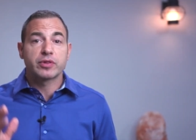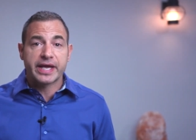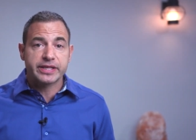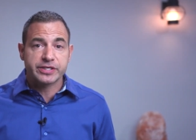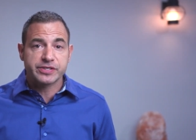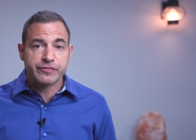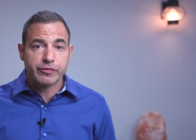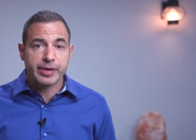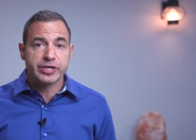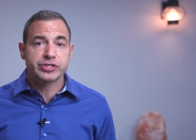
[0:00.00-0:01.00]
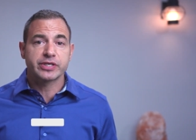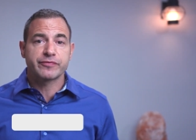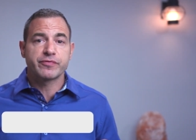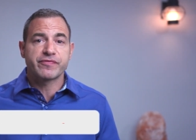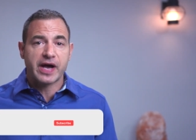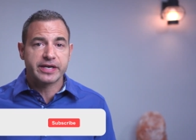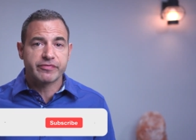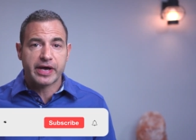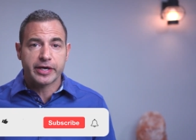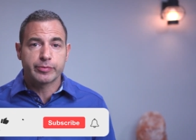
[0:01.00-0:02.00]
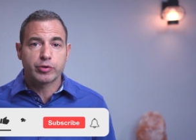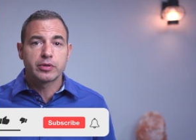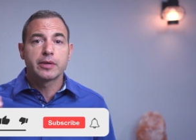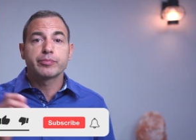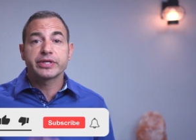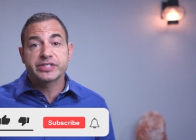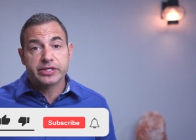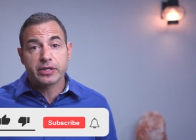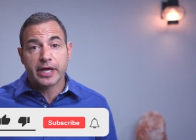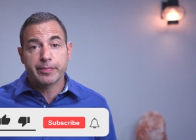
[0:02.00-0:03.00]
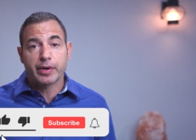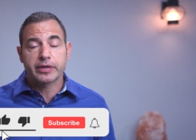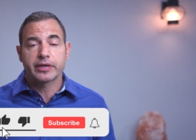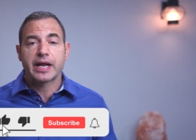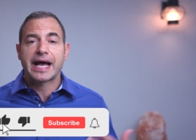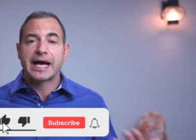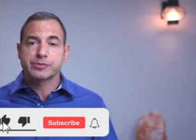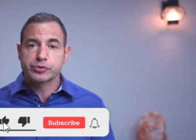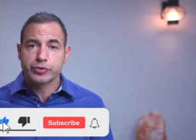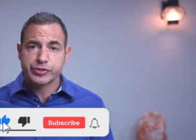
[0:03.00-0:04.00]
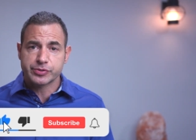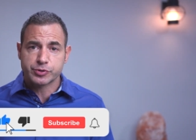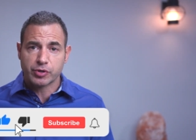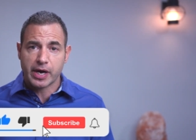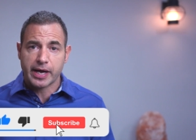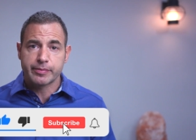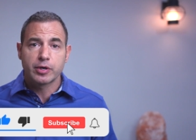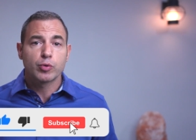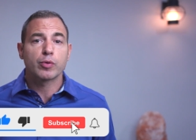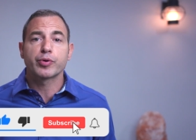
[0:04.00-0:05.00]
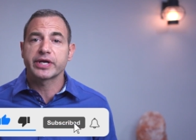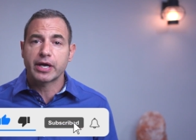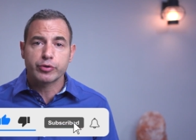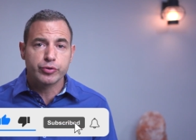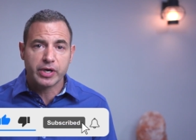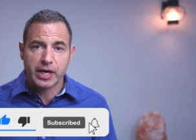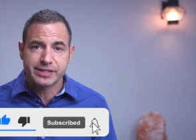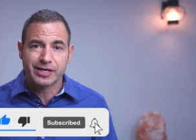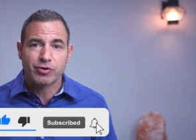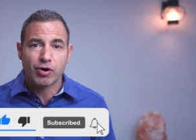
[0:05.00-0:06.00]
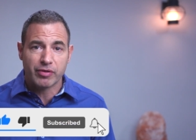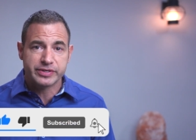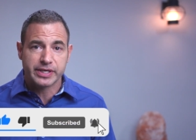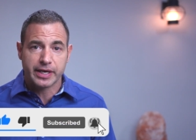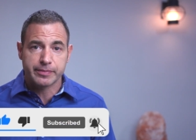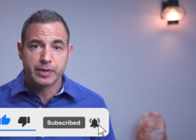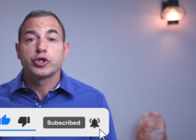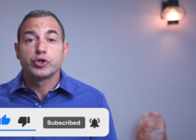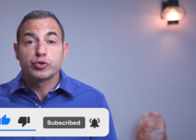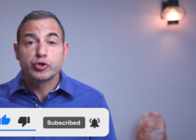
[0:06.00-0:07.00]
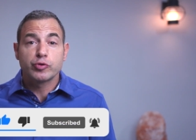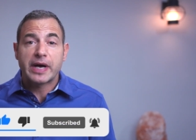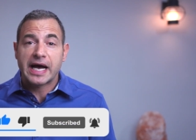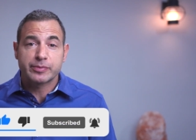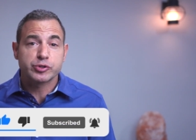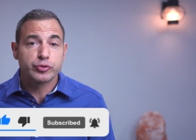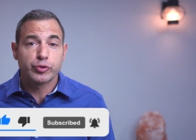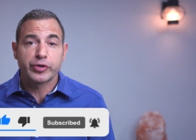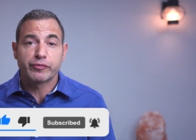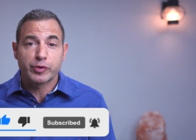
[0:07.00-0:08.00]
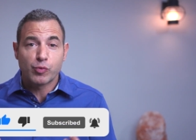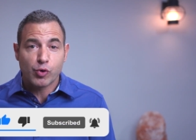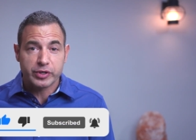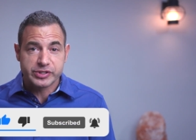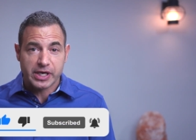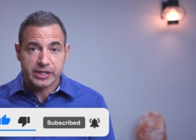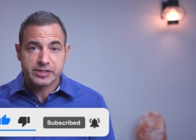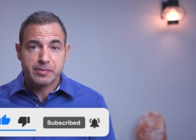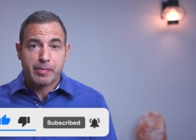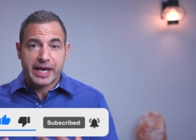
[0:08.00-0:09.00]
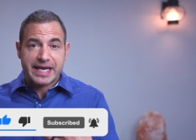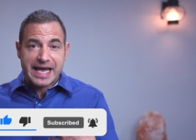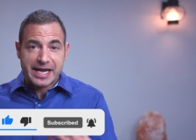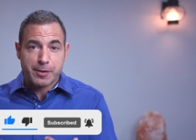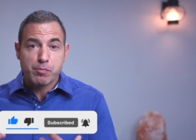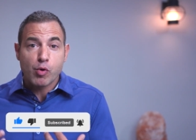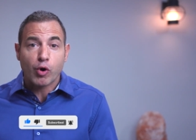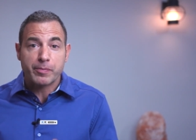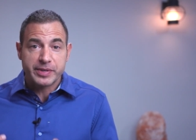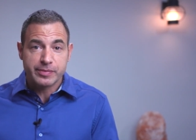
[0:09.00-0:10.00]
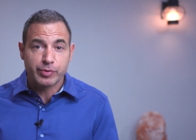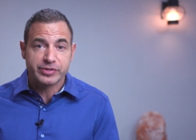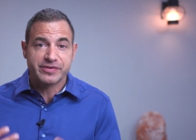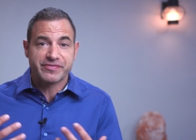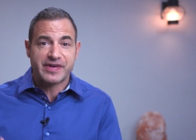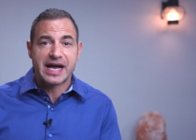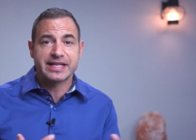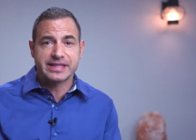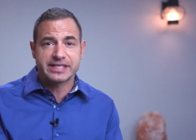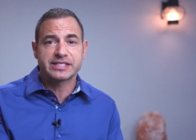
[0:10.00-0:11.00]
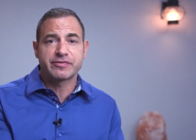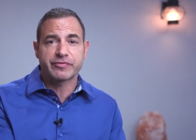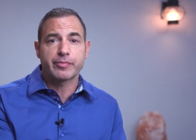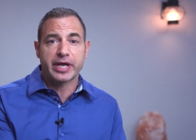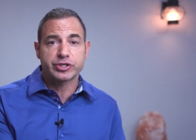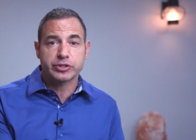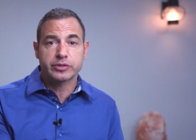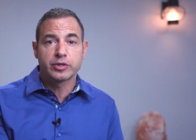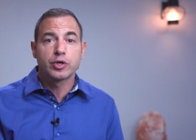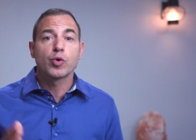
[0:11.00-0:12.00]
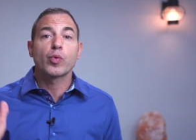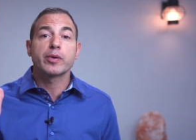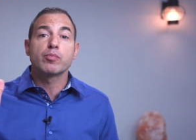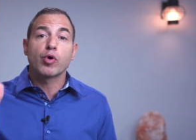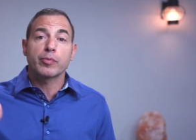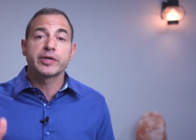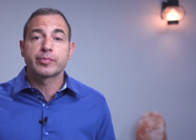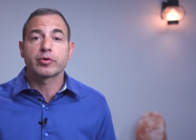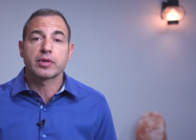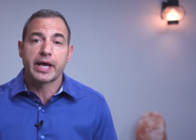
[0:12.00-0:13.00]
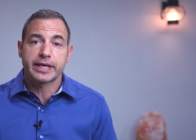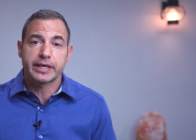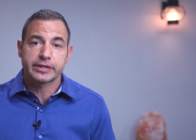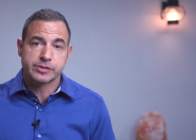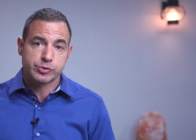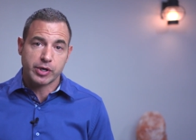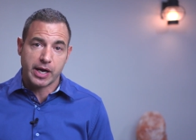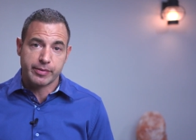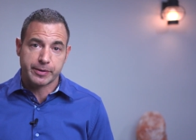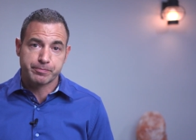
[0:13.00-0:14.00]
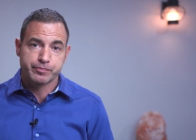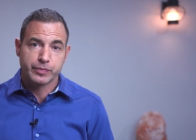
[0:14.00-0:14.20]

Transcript: like this information, if you find it valuable, please hit the like button, absolutely subscribe. We're putting out new content all the time. YouTube absolutely rewards us by getting more people to find this information when more people are liking and subscribing.